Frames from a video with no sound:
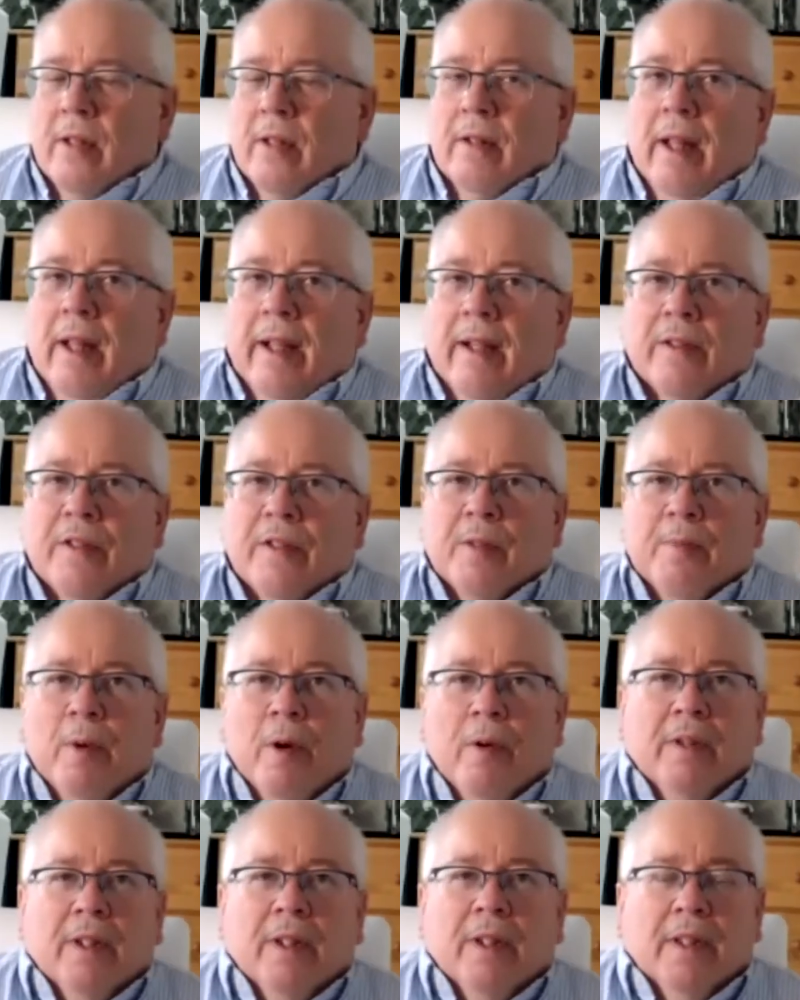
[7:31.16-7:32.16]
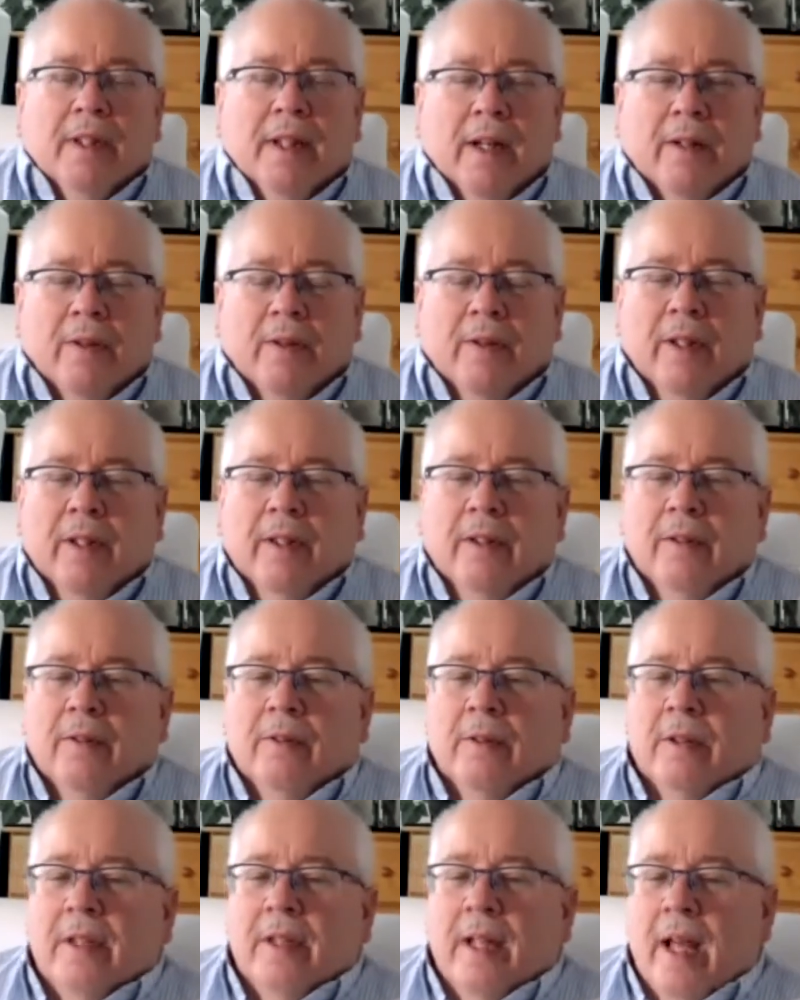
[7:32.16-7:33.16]
like a smoke detector that
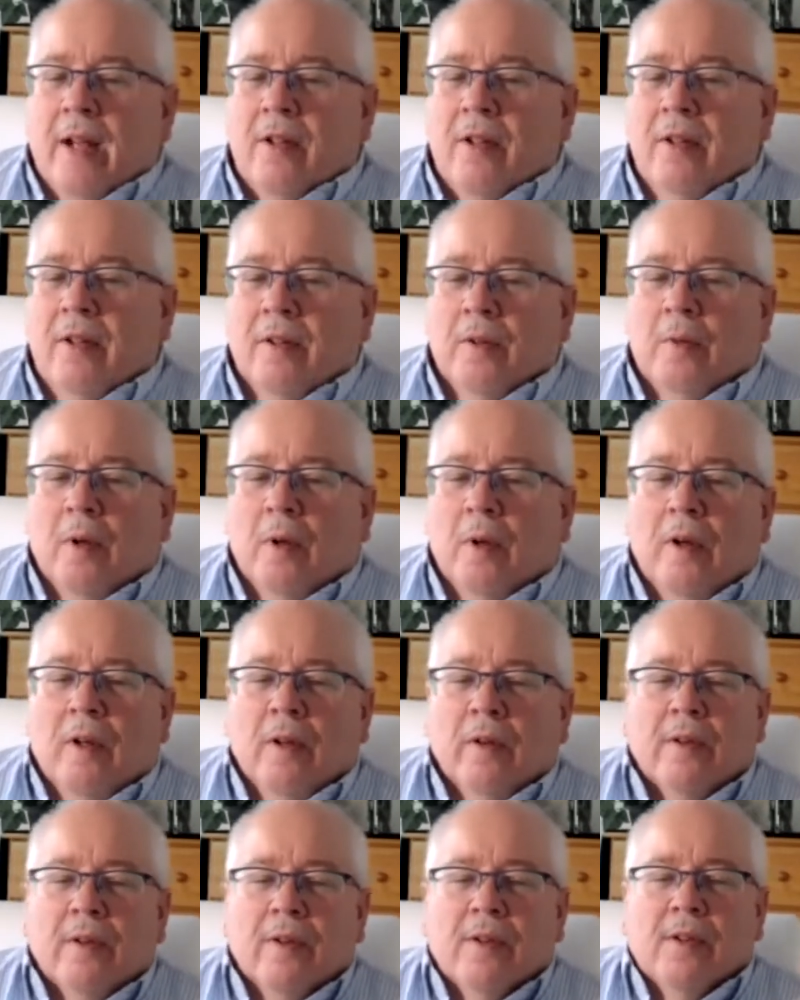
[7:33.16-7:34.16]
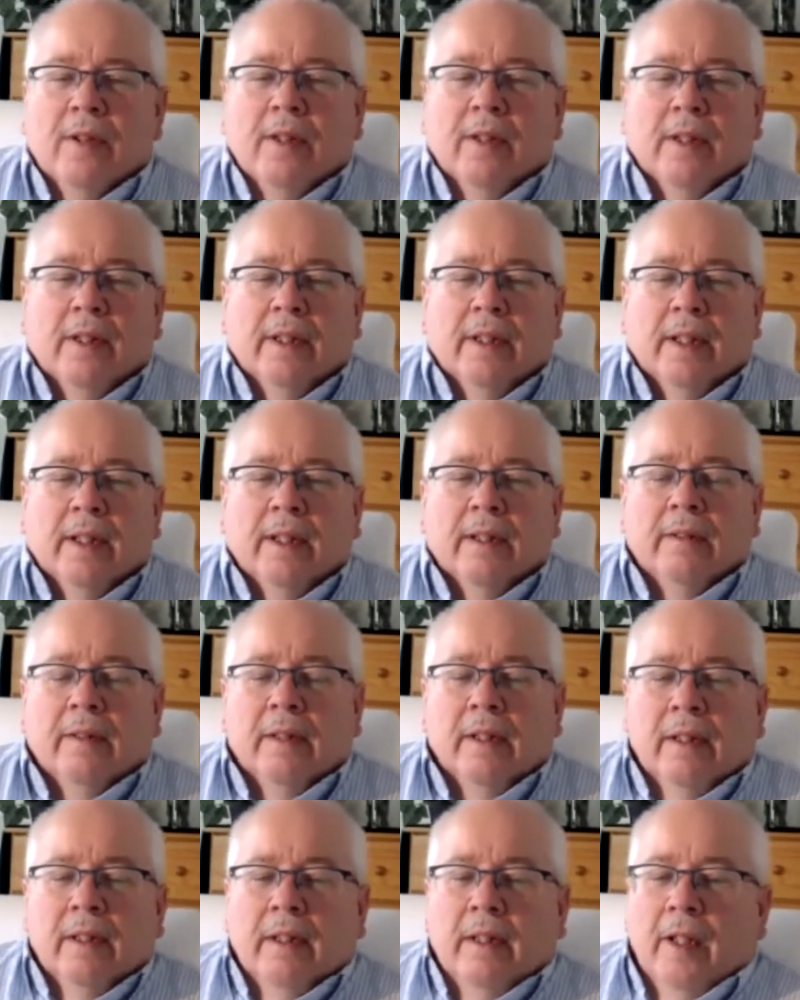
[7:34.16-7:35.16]
you attach to the wall or the ceiling and
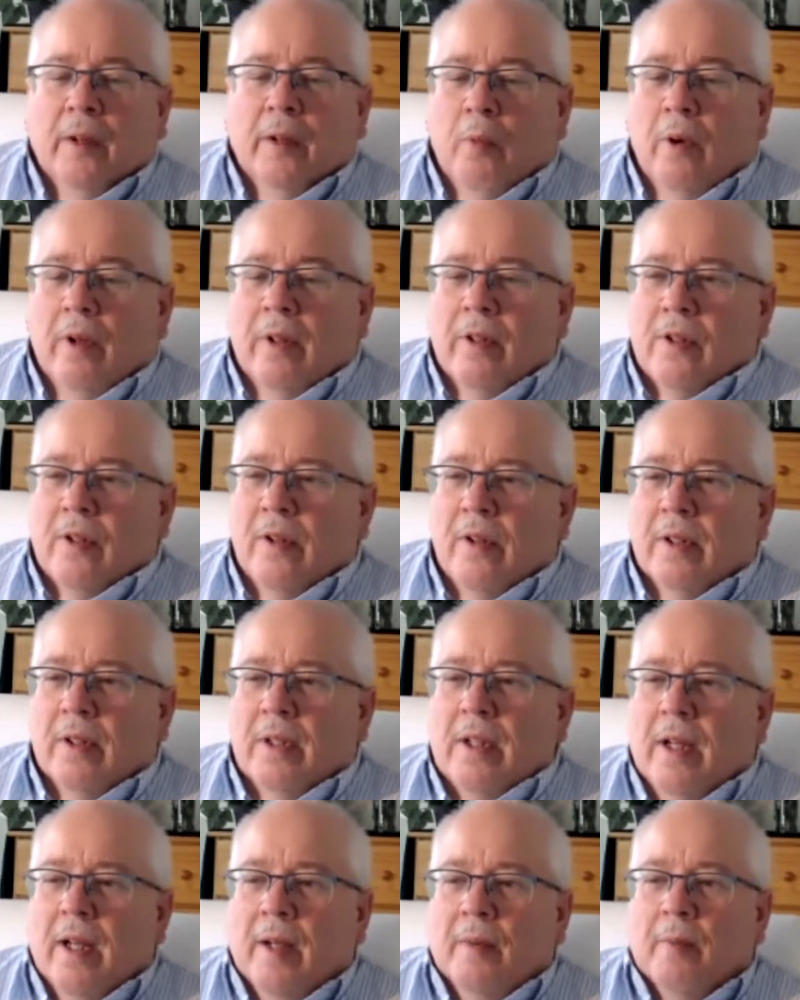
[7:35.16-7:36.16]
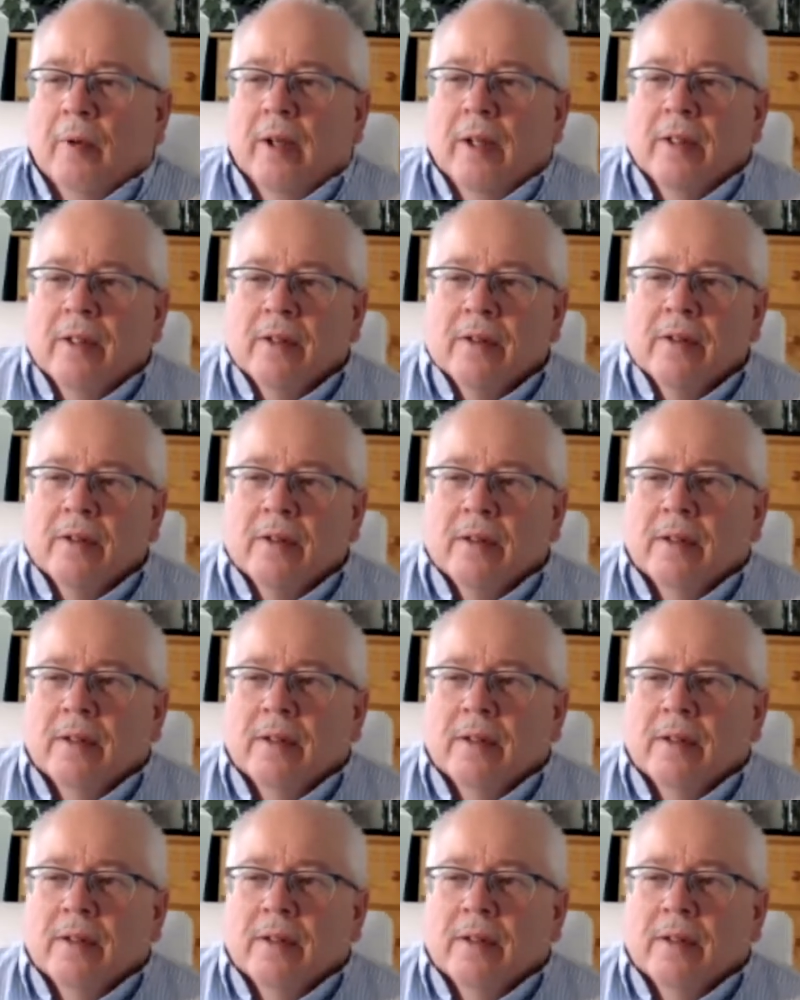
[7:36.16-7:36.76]
it runs all the time, right? This is